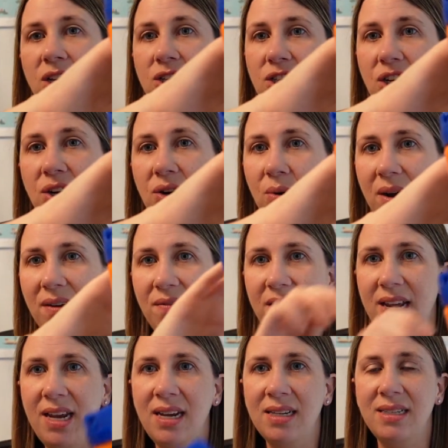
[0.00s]
2 of
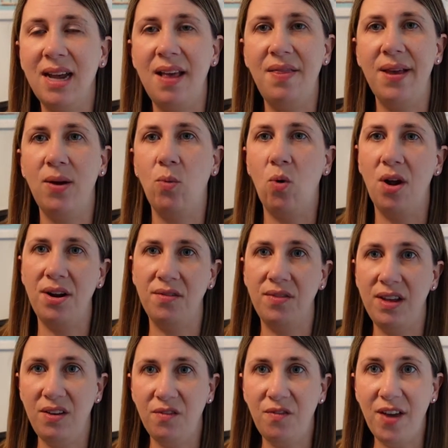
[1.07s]
these and then 1 of
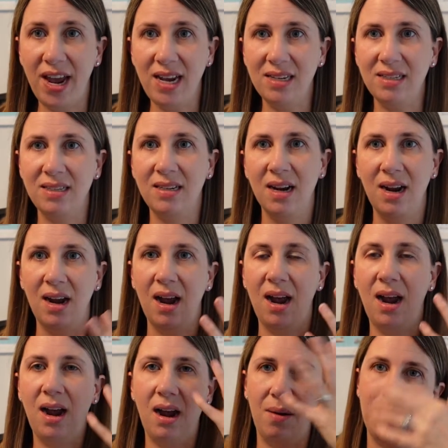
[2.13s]
the face
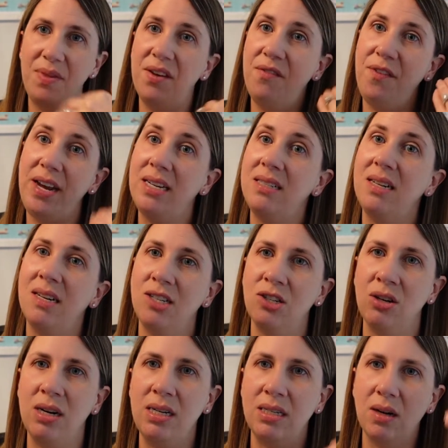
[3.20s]

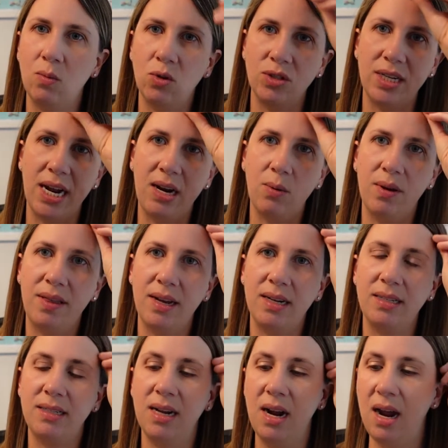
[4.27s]
sunscreens that we'll take with
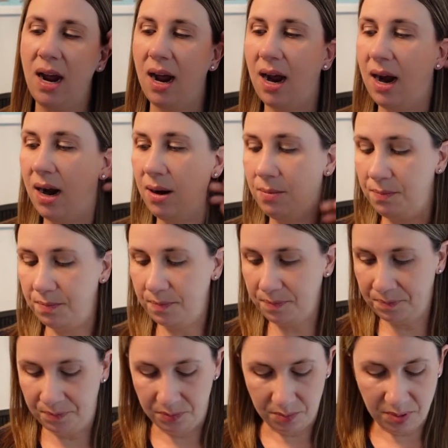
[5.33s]
us.
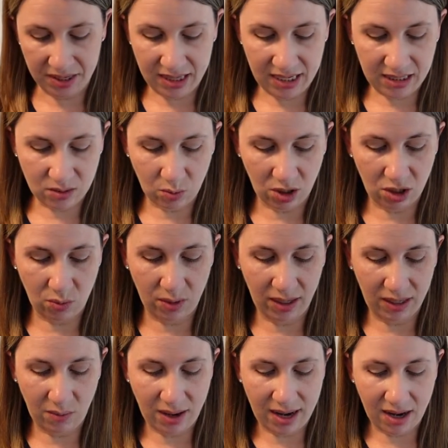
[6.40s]
But these work
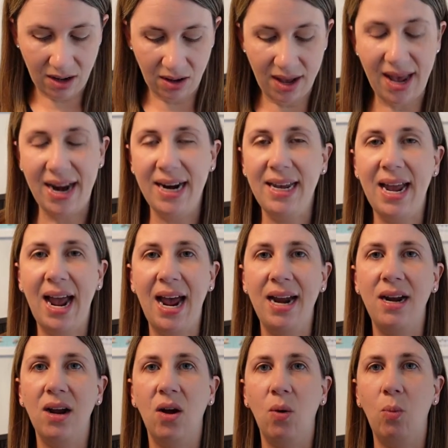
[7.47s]
really well. And
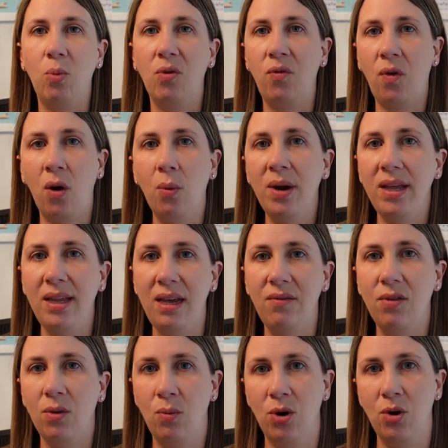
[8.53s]
again, before we leave
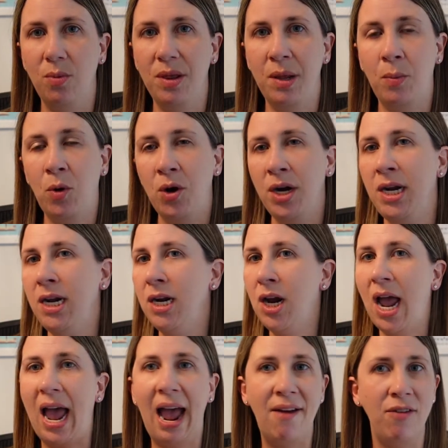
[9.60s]
the room in the morning,
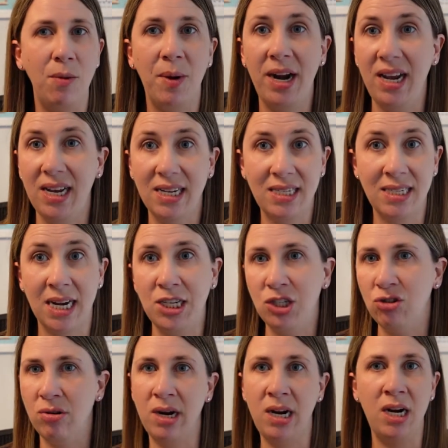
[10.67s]
everybody gets
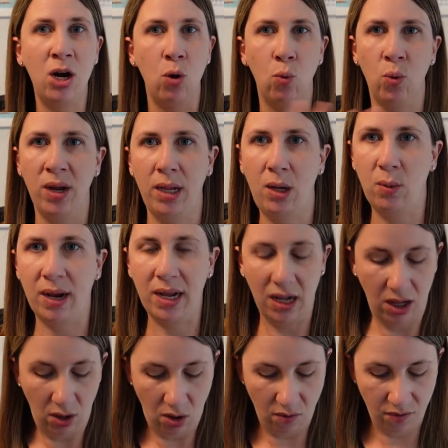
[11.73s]
sunscreen really
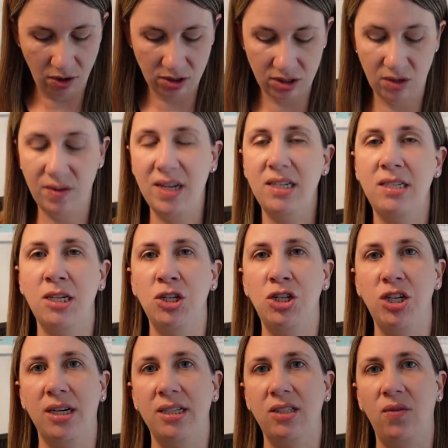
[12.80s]
well over. So this is
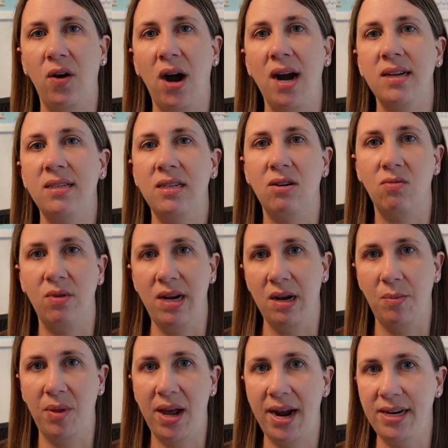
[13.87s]
just for us to
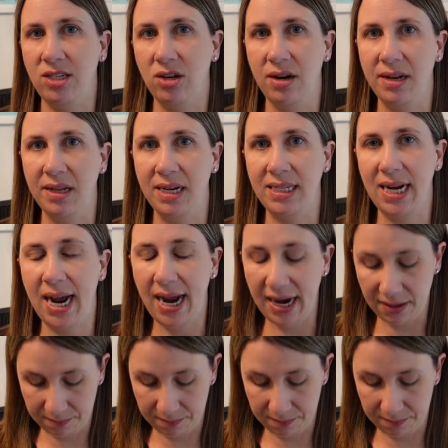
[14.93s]
reapply during the day.